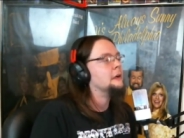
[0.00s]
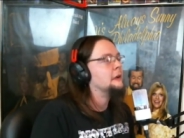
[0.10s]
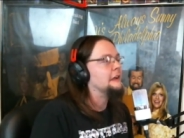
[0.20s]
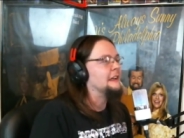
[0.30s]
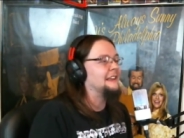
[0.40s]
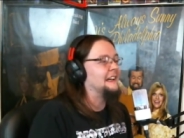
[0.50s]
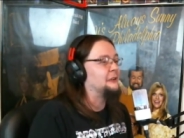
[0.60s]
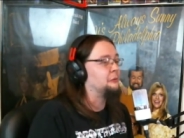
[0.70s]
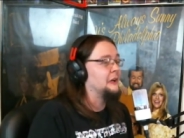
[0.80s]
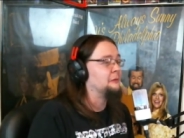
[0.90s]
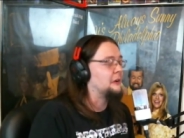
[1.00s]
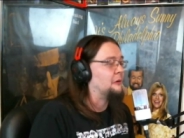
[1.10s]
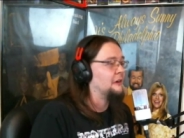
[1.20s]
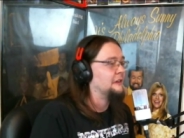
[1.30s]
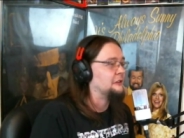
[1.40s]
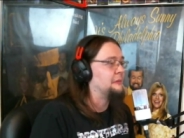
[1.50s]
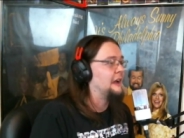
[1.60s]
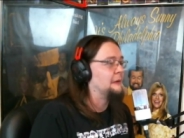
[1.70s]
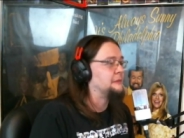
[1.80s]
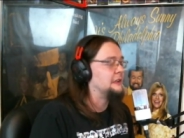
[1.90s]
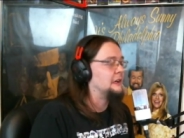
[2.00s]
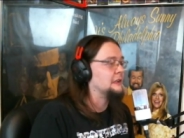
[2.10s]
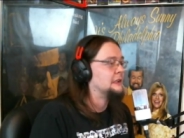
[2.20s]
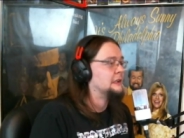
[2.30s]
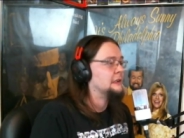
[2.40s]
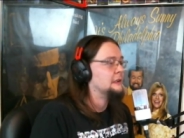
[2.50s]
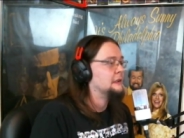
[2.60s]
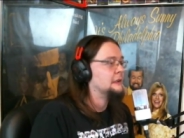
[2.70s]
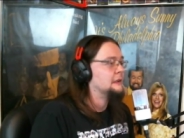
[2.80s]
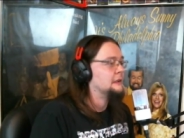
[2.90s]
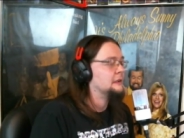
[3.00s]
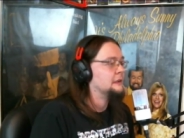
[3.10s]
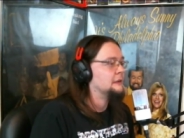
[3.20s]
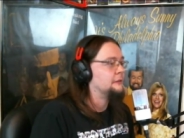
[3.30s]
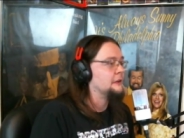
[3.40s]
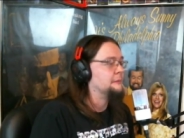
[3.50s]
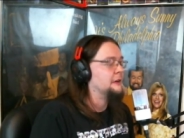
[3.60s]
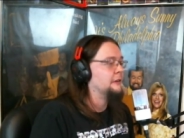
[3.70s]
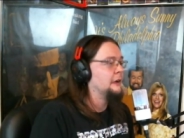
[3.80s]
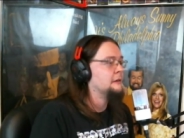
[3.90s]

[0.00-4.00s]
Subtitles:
I think they had to re-record those Mayhem songs for the movie.